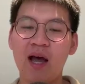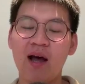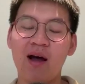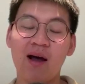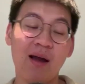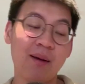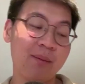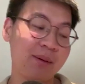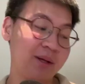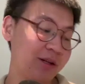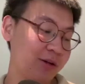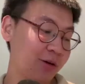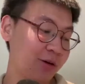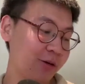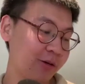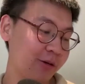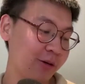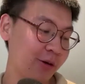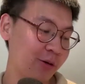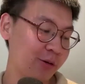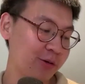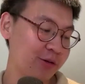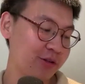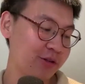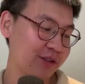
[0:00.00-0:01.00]
I mean
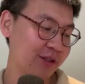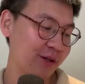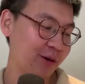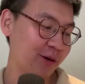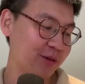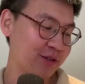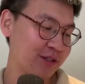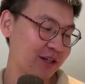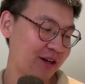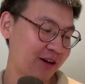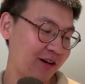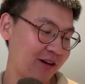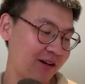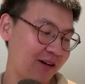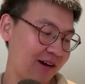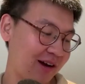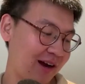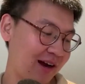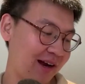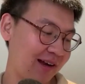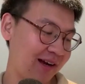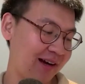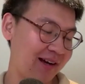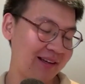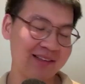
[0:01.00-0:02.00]
those are
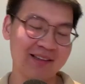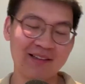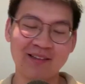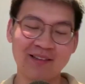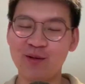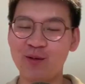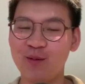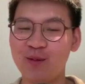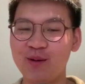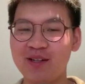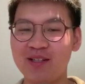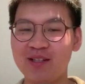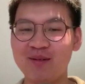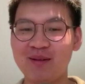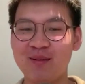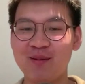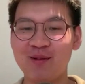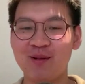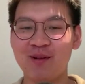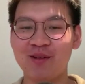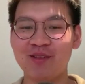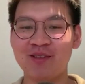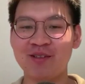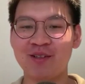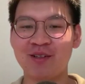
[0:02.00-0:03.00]
I think the worst
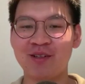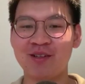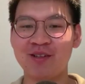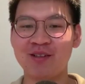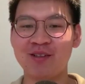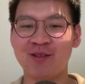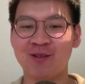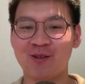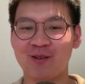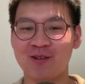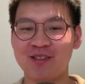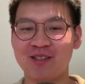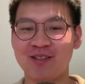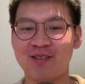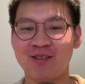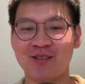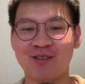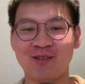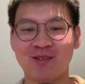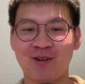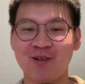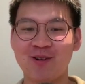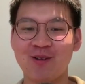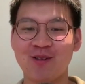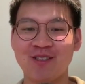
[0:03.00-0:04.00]
people to
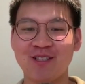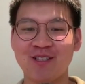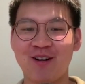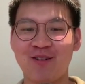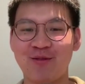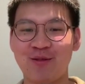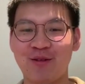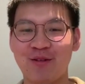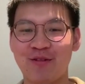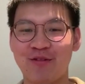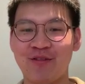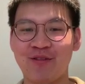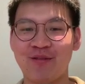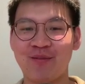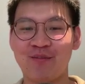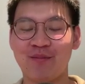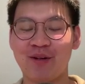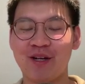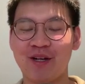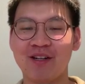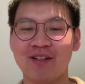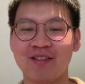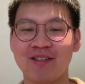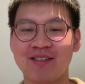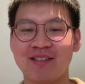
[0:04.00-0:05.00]
surround yourself with
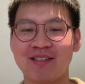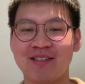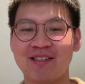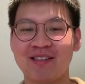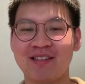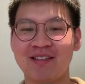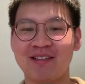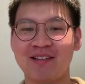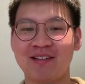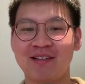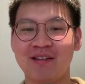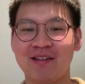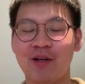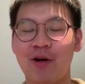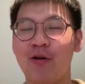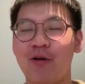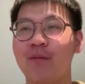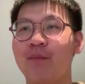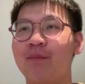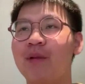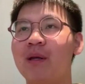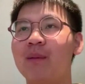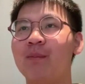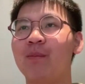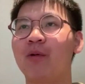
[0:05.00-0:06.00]
because
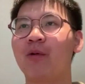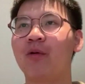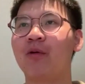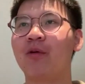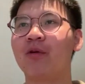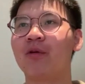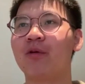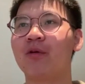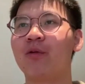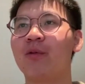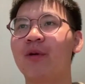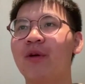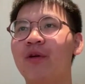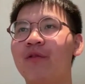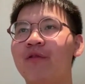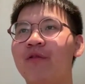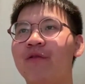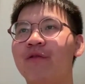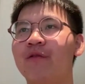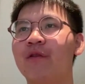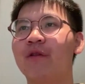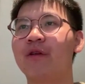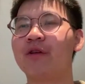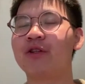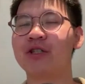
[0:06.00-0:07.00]
people
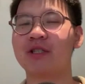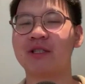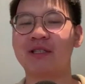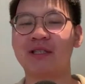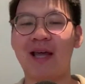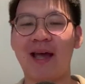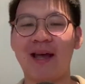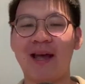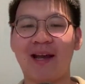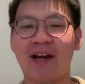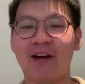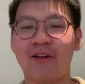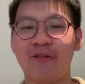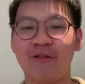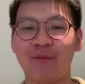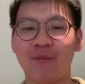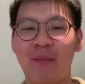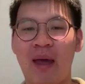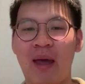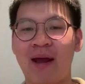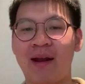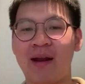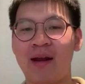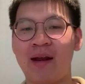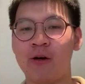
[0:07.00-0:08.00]
with just that kind of
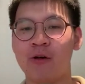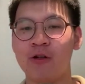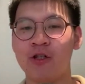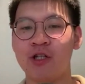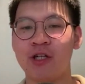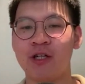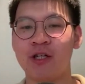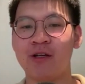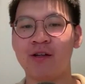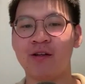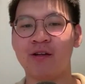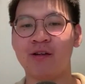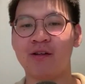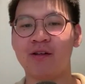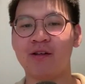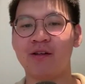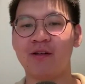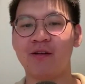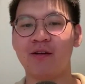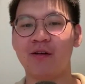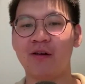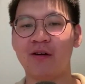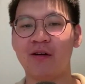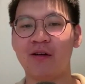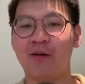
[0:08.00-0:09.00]
bad energy
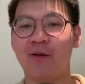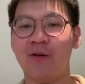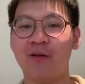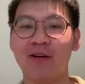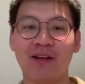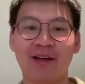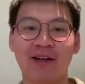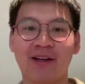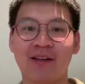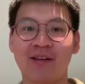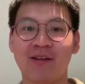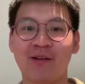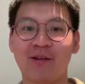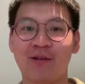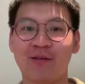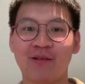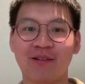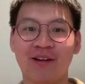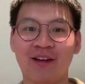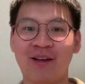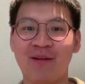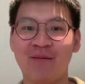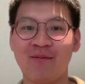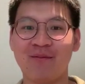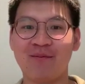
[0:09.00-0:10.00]
or like
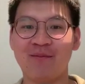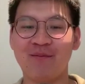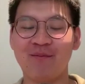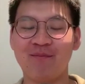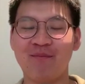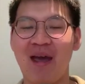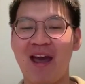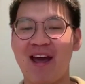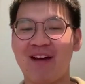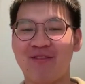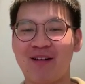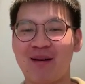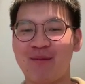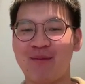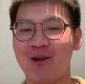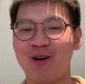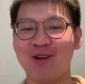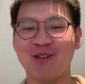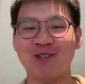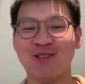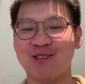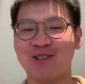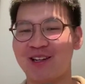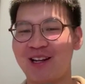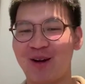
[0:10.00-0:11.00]
like bad
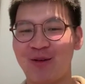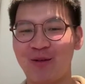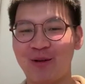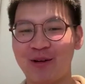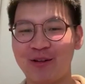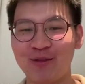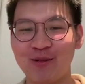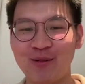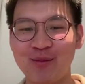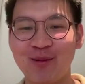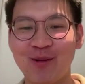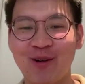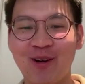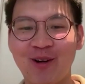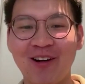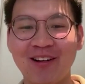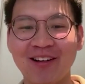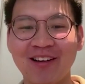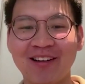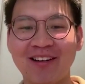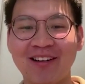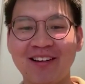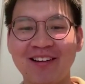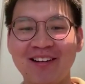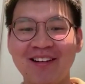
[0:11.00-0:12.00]
vibrations, like whatever people call
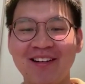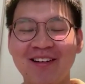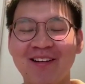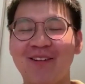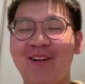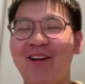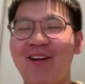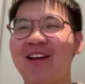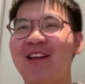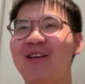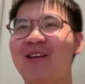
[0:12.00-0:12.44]
it, right?